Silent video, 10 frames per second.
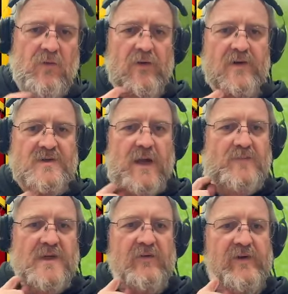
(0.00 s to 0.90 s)
Wrong
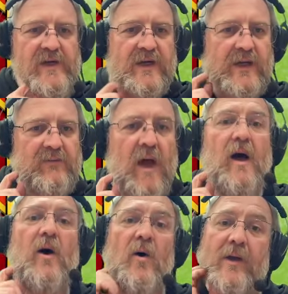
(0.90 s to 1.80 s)
subject, Ricky.
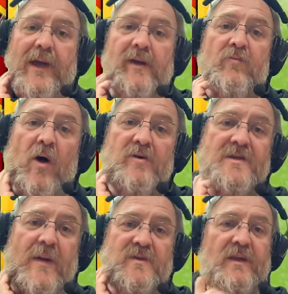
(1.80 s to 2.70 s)
Oh, okay. Wrong
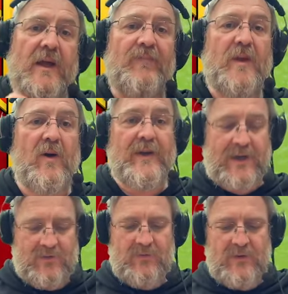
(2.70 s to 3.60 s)
subject then.
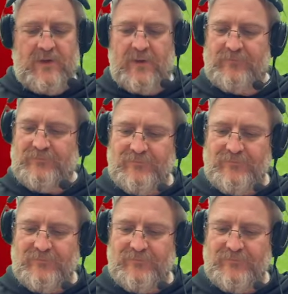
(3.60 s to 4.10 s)
Okay. Right on.